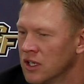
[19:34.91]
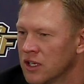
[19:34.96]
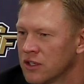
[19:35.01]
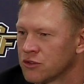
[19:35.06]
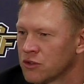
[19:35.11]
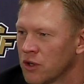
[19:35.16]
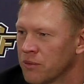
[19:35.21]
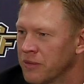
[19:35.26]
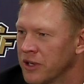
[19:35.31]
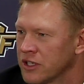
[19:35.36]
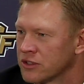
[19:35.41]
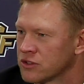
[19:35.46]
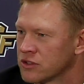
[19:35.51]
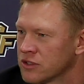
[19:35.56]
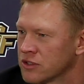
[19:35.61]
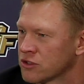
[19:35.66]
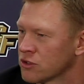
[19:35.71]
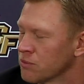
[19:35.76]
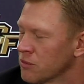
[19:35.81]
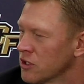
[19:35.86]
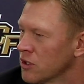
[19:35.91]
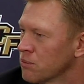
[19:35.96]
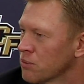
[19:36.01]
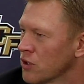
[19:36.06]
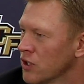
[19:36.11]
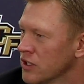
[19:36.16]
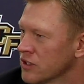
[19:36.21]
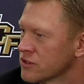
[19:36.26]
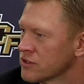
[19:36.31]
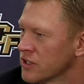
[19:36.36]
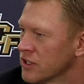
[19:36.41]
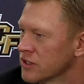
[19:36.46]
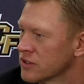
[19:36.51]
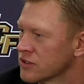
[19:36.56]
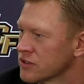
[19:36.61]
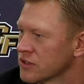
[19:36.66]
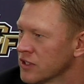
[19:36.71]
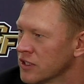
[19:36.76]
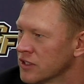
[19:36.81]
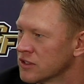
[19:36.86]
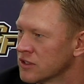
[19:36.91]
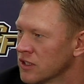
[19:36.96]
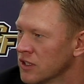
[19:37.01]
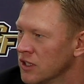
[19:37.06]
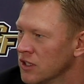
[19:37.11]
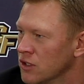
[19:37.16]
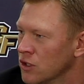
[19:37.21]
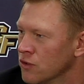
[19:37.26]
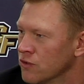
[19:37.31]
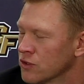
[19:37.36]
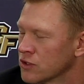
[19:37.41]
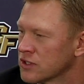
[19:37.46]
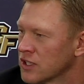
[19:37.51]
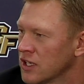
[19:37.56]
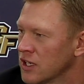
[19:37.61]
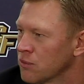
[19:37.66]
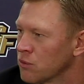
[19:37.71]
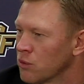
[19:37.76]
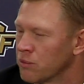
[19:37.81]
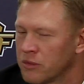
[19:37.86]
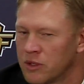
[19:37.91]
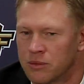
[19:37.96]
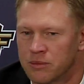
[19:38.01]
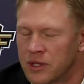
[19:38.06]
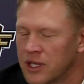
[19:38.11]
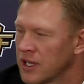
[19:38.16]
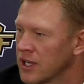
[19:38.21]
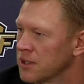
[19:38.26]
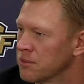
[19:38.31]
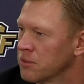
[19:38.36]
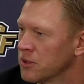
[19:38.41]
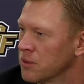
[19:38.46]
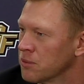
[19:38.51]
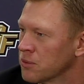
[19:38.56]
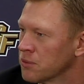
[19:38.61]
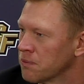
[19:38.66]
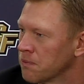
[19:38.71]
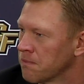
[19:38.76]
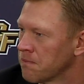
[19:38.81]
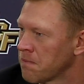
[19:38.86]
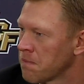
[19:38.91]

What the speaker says: So I imagine this will be a process that over time we'll be able to add people.